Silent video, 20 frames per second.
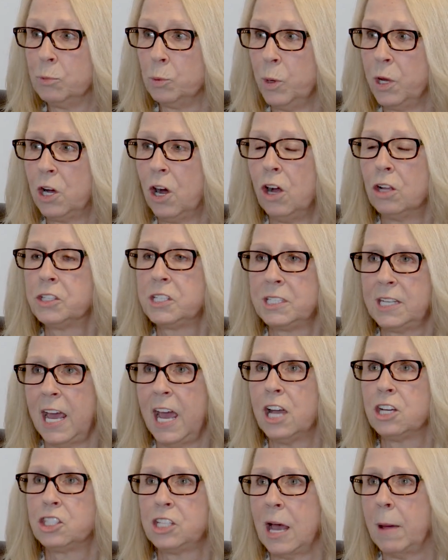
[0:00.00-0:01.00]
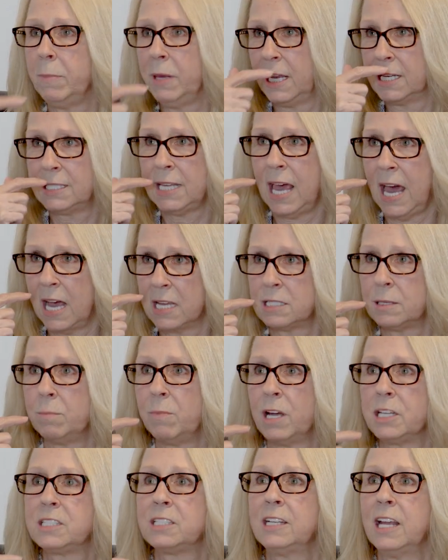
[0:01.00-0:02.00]
We called Stash that because he has a
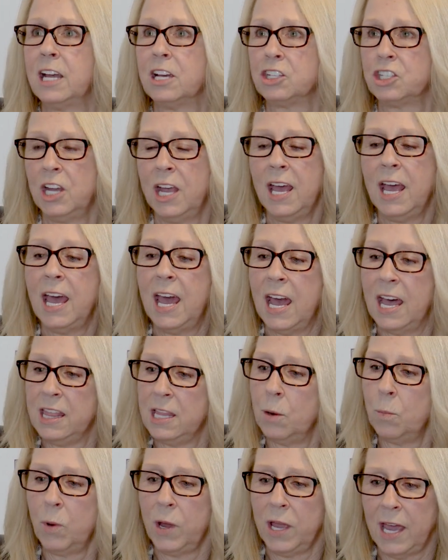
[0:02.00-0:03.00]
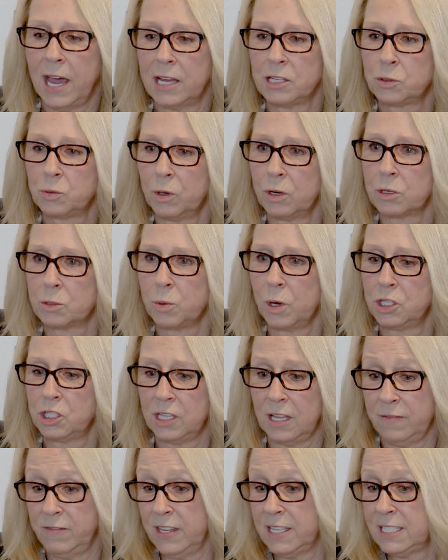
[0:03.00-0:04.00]
mustache. And then we asked readers,
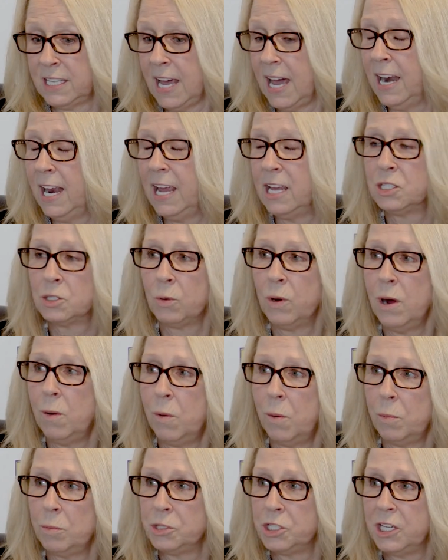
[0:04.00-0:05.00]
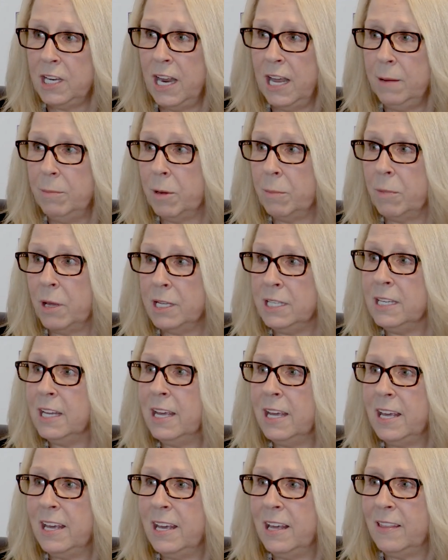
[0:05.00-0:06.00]
if this cat hangs around, what was she name? And then
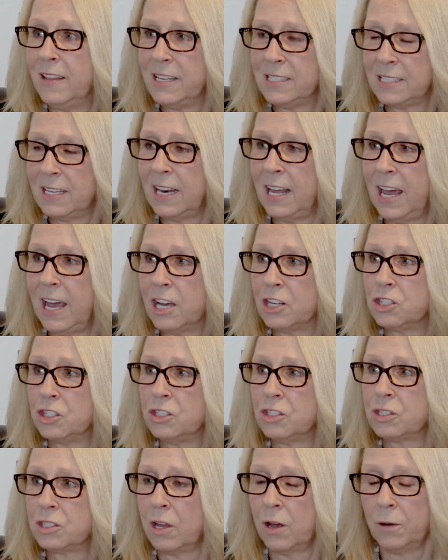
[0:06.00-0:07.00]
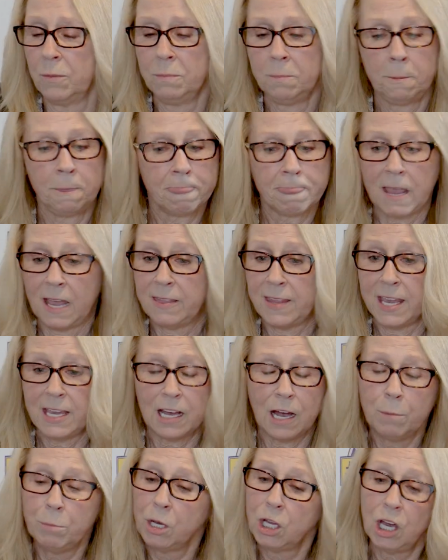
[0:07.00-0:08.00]
they said Ash. And so they
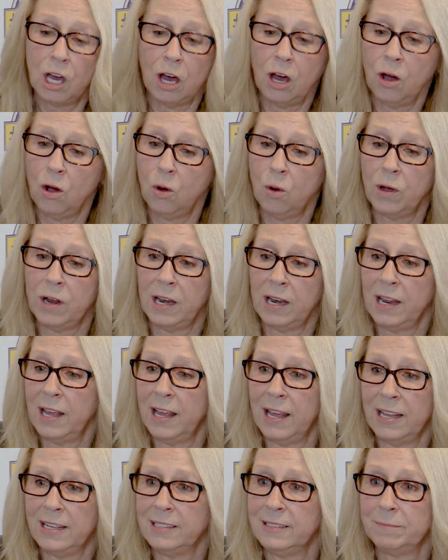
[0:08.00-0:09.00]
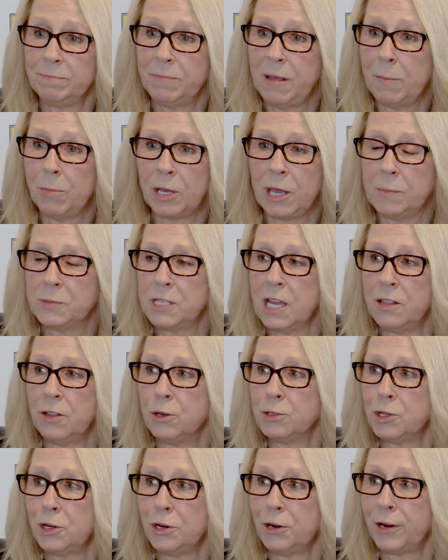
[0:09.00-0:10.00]
come and go, and people keep saying,
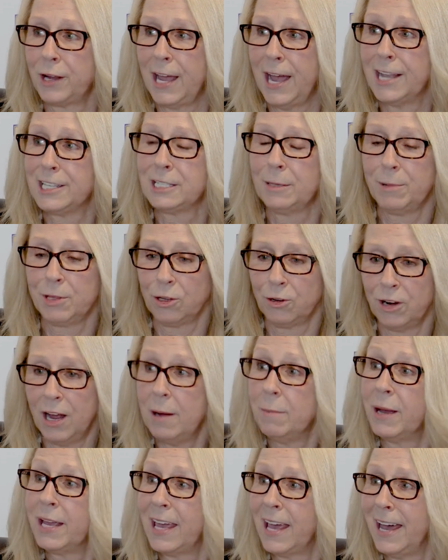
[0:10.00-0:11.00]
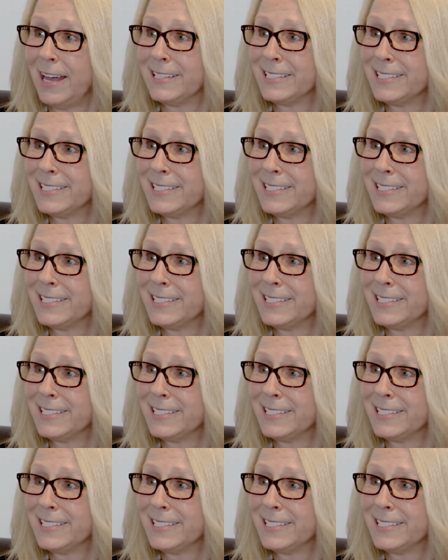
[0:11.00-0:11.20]
those are your cats. I'm like, they're not my cats.